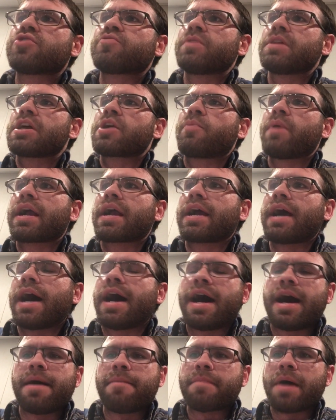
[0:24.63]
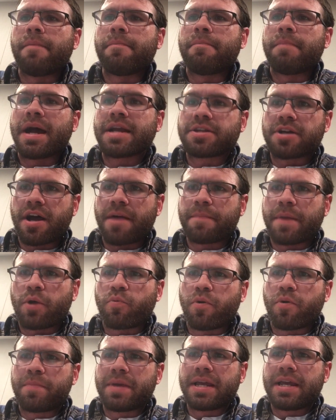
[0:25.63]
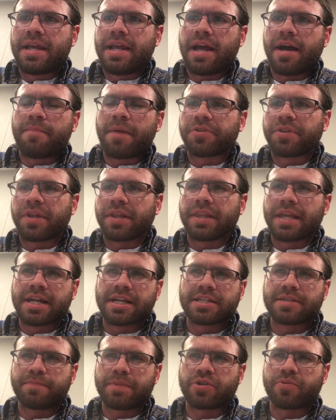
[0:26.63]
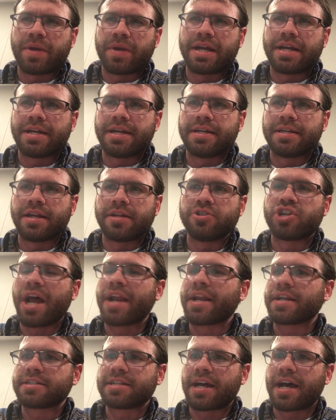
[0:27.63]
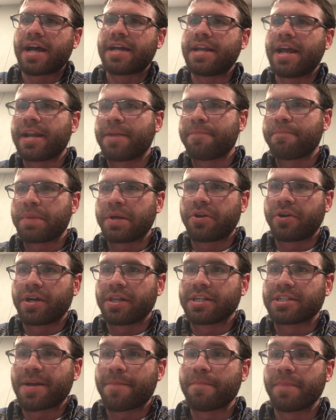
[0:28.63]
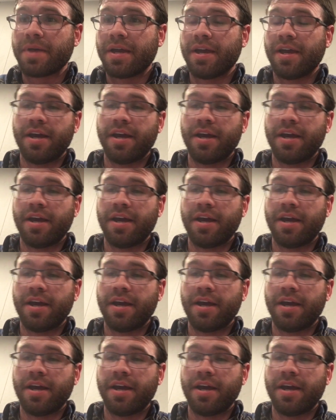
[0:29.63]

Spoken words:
really quick, my topic will be about the links between genocide and imperialism.